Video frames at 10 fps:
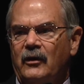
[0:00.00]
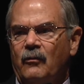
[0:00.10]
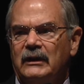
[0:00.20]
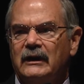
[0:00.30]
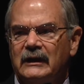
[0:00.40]

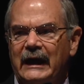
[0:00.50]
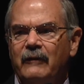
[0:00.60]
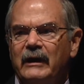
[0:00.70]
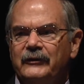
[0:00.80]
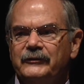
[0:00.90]
will
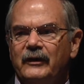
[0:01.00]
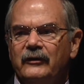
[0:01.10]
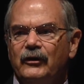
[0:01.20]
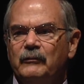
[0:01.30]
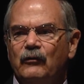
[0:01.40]
allow us
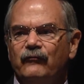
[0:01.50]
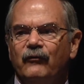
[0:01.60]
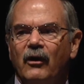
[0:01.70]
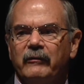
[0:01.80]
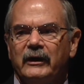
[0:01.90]
to move
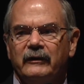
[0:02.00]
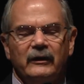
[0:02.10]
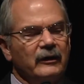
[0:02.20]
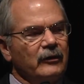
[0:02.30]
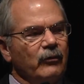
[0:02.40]
forward
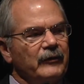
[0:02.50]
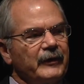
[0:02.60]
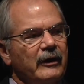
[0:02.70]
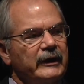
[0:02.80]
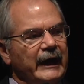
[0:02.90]
with
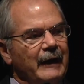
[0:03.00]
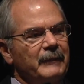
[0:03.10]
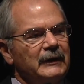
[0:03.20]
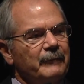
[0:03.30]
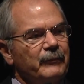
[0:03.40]
our
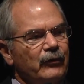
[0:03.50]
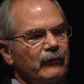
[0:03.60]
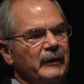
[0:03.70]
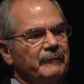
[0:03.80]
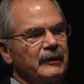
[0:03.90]
capital
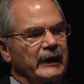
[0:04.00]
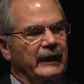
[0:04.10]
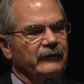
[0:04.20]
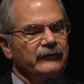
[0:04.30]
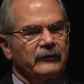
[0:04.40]
improvement
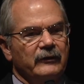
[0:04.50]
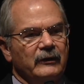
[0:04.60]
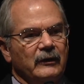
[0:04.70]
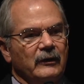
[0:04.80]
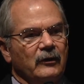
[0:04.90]
plans
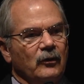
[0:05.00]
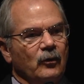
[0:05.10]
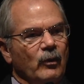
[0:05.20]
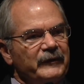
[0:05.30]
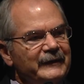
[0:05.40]

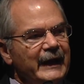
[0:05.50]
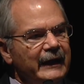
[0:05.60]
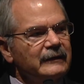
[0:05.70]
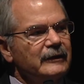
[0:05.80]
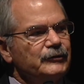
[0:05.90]
with
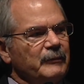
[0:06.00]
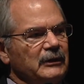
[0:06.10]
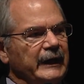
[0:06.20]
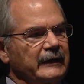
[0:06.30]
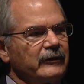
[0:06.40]
negligible
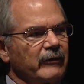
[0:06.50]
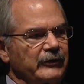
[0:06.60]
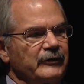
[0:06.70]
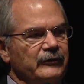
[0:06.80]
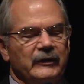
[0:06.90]

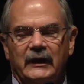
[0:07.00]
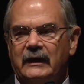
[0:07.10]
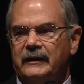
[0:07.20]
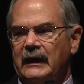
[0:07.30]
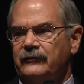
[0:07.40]
increases in
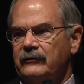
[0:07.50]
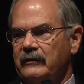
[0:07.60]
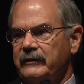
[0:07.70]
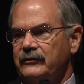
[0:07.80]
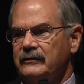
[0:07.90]
debt
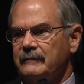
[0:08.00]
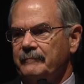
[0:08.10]
service.